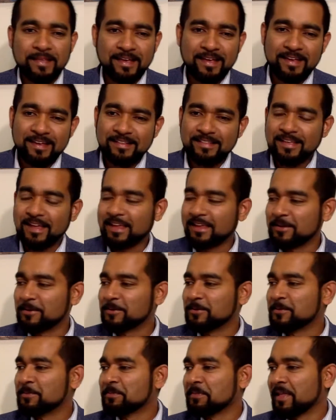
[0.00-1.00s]
Hey, thank
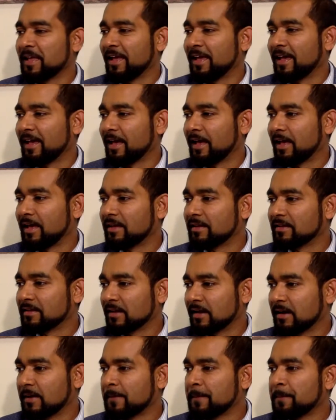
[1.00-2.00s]
you. And
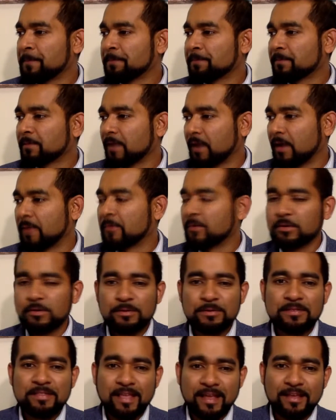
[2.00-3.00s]
yeah, I'm
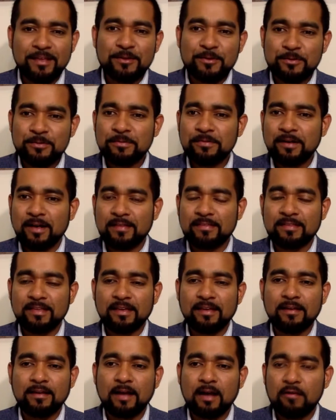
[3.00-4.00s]
good. Thank you.
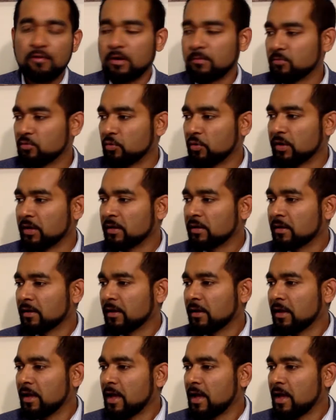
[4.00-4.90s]
Asking how I'm doing.